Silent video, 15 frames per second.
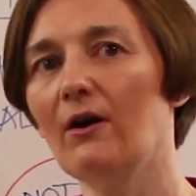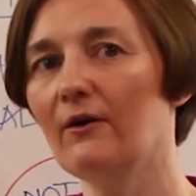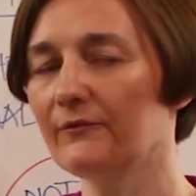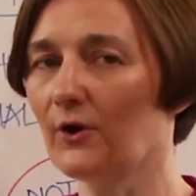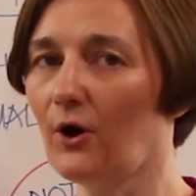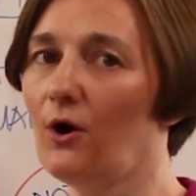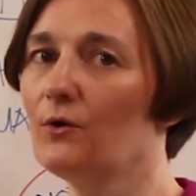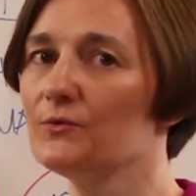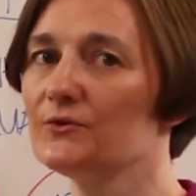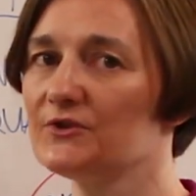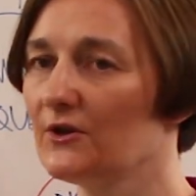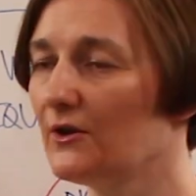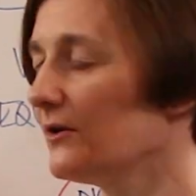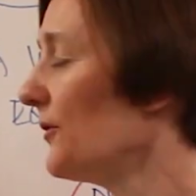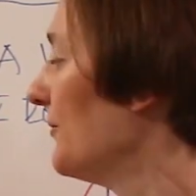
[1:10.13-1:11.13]
of the whole
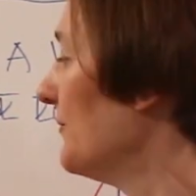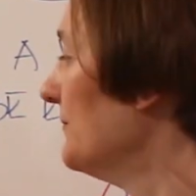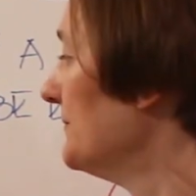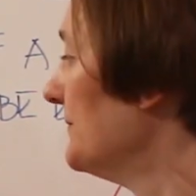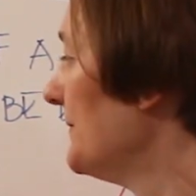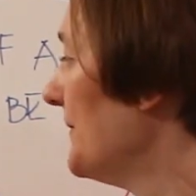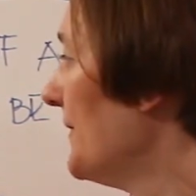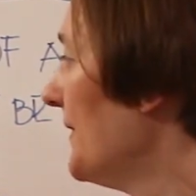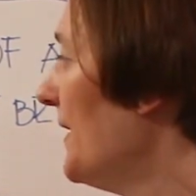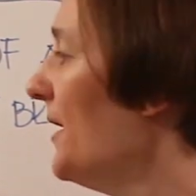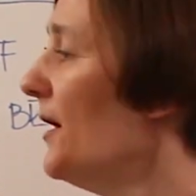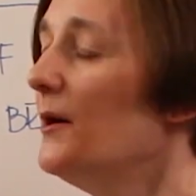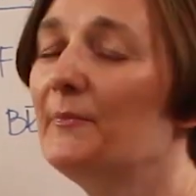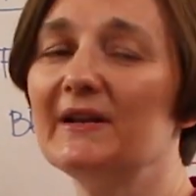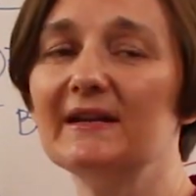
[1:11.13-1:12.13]
circle.
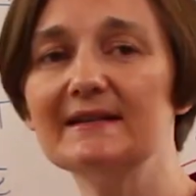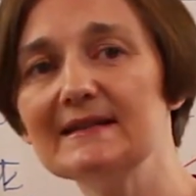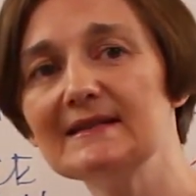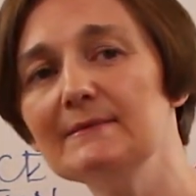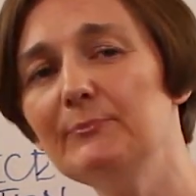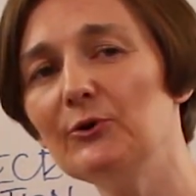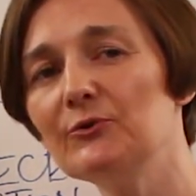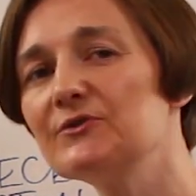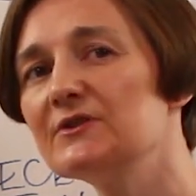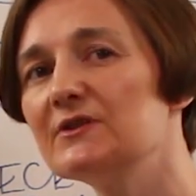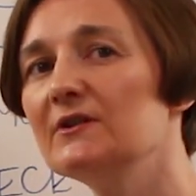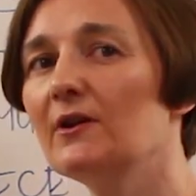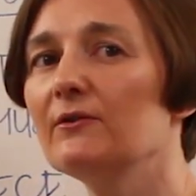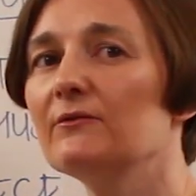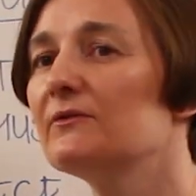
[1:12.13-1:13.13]
But it is important to
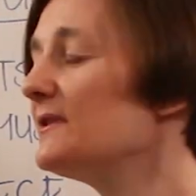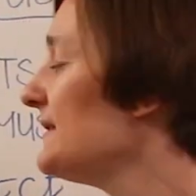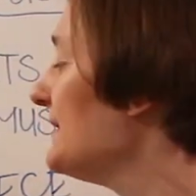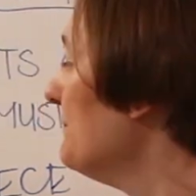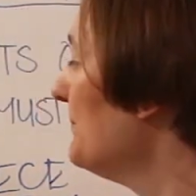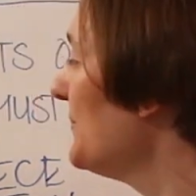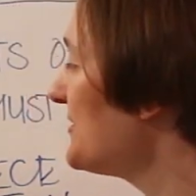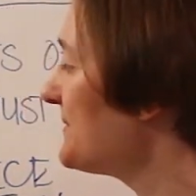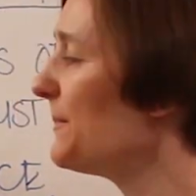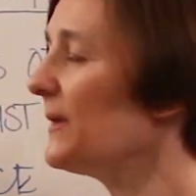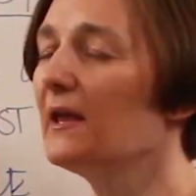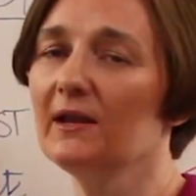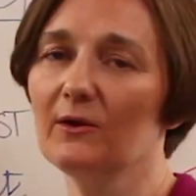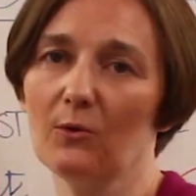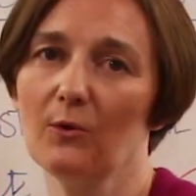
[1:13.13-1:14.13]
note that it must be
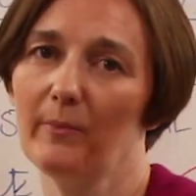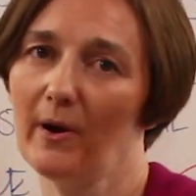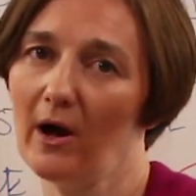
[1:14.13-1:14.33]
equal